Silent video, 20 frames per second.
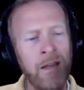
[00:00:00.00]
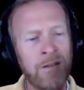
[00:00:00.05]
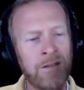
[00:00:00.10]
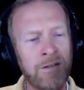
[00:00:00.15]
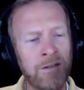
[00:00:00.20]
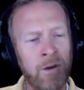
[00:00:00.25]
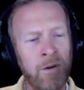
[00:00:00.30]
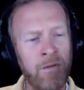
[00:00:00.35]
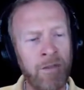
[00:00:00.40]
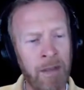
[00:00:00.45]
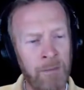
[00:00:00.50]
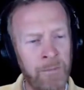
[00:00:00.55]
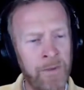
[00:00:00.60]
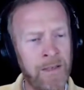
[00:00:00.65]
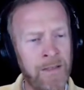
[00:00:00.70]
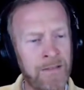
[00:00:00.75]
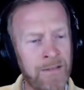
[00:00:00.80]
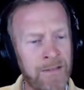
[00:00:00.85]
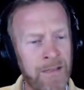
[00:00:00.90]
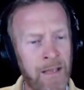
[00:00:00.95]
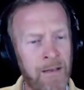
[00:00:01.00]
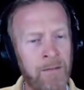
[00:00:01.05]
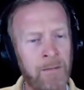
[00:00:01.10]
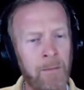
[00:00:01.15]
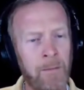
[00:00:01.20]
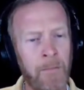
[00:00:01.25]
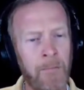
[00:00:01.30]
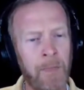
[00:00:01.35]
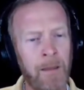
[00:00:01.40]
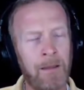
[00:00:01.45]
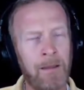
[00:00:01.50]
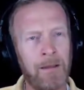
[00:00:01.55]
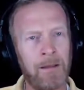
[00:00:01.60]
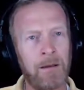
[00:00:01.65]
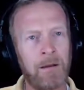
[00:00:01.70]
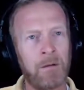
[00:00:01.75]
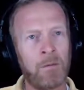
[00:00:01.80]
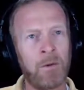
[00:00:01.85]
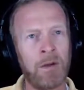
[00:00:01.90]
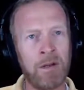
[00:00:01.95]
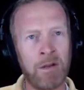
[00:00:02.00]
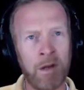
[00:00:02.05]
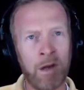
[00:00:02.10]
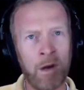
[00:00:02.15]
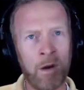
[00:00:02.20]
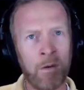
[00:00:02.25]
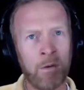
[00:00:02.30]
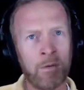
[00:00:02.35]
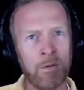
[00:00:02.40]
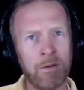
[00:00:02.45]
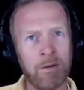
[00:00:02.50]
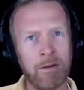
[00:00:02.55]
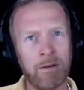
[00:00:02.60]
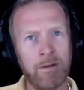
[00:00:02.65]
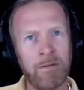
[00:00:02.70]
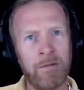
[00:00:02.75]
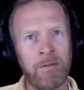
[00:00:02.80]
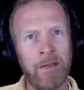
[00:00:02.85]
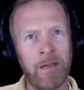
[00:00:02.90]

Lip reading: And so that being said, we know